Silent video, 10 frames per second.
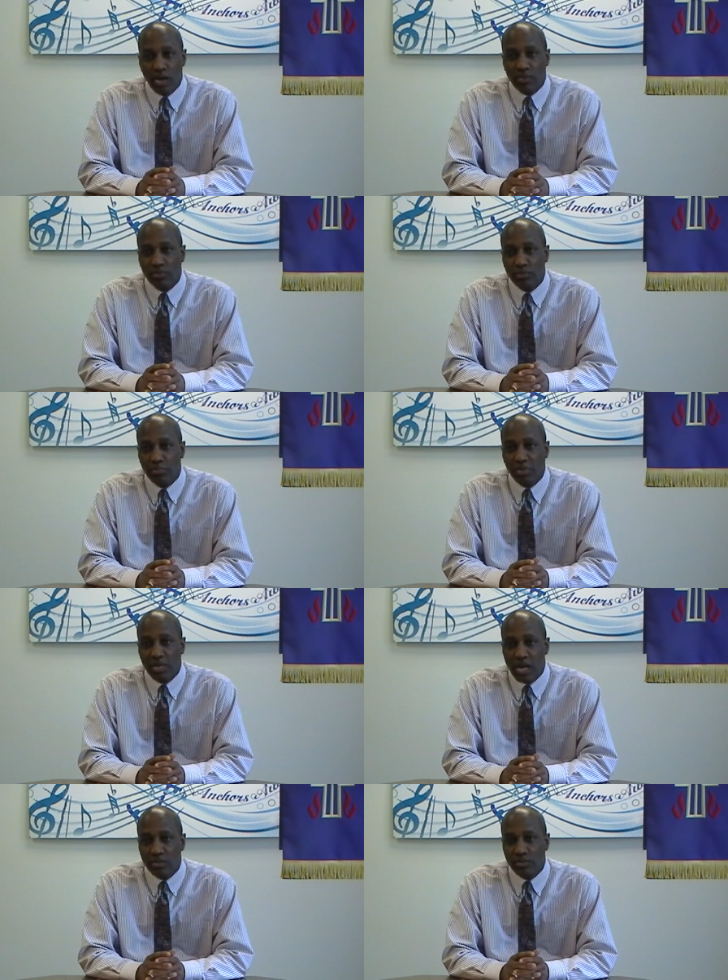us to be
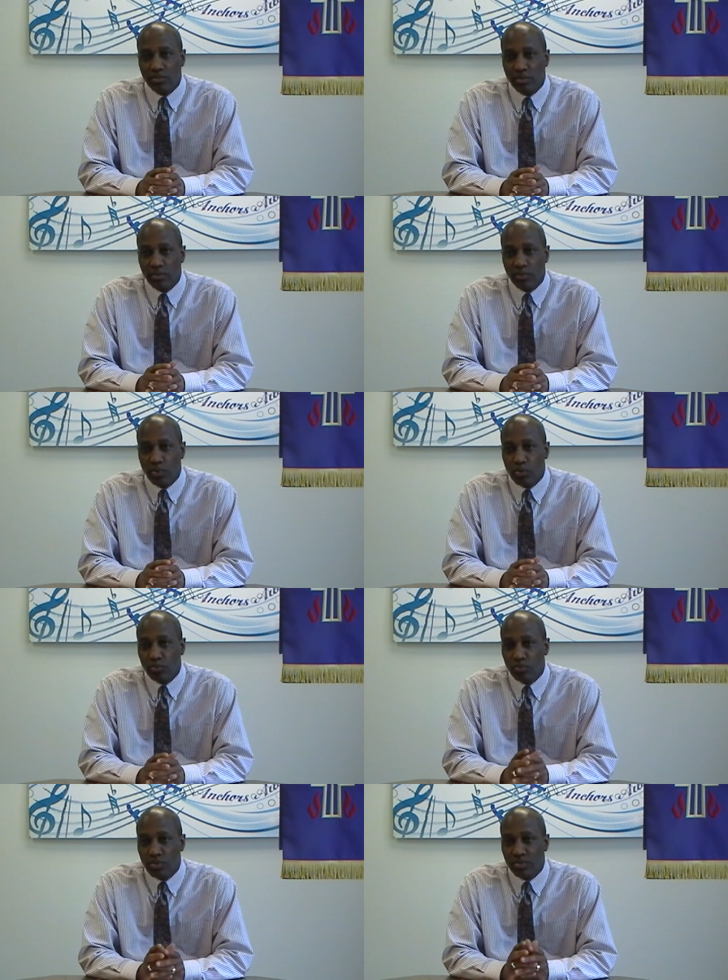conscious of
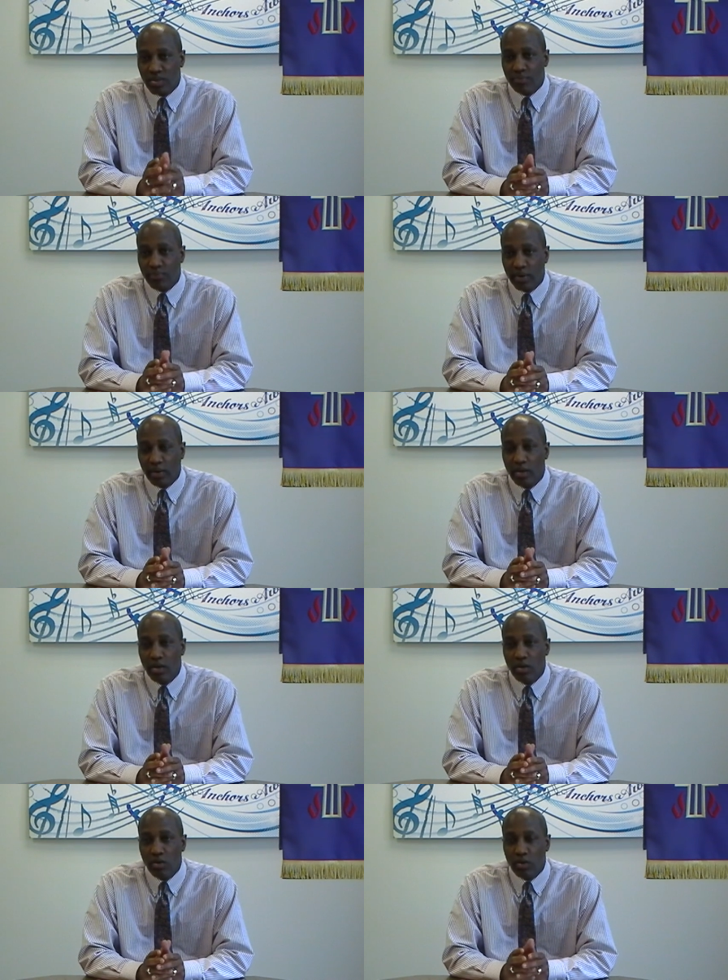those who are suffering
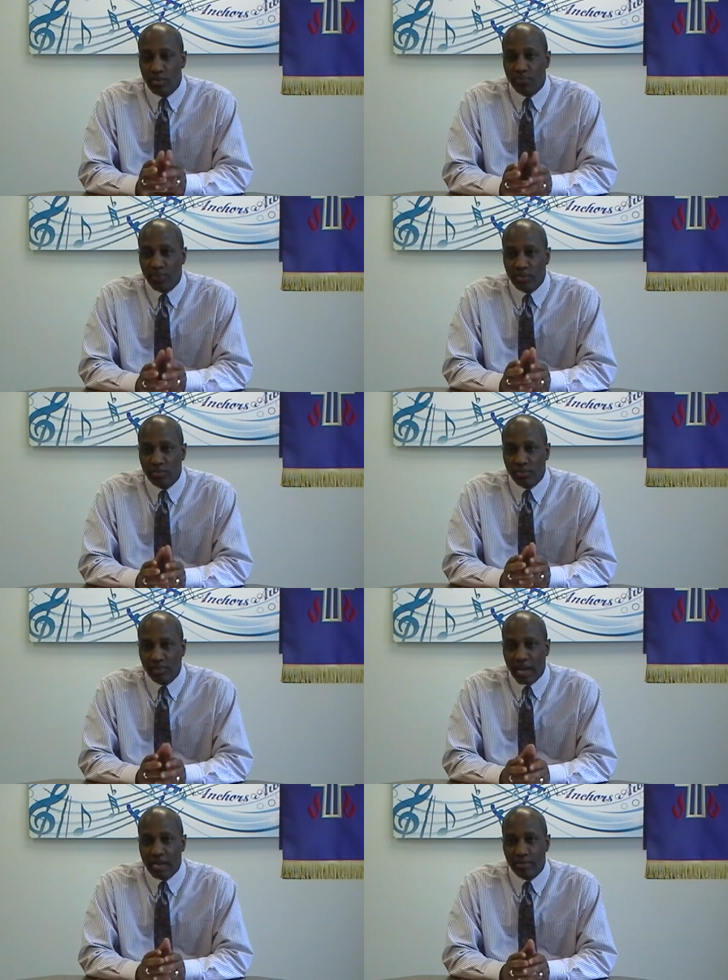on the fringes
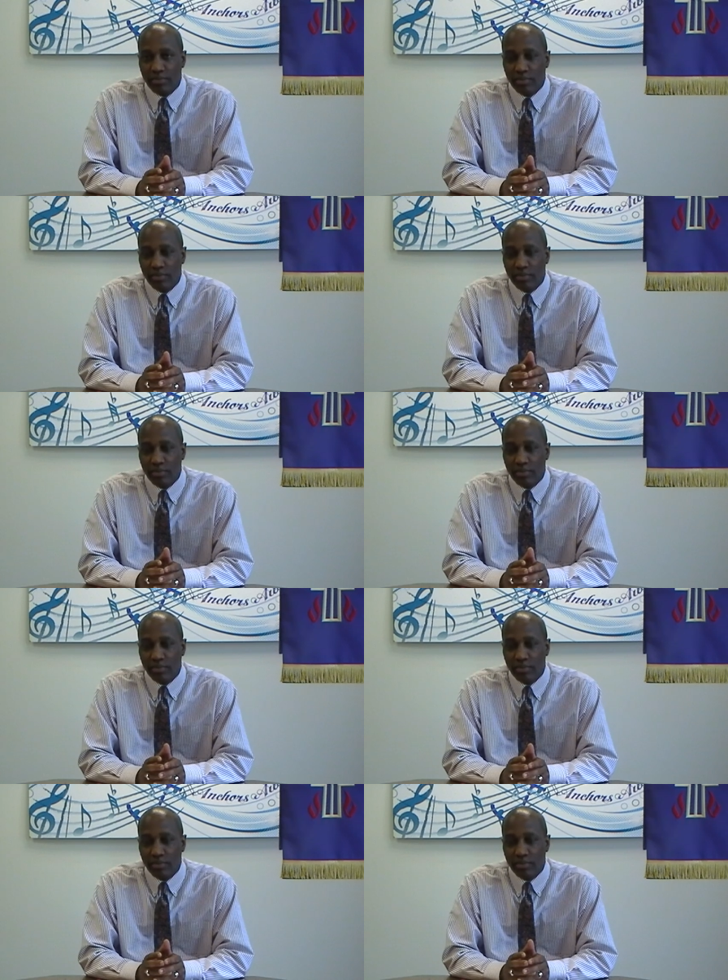of life.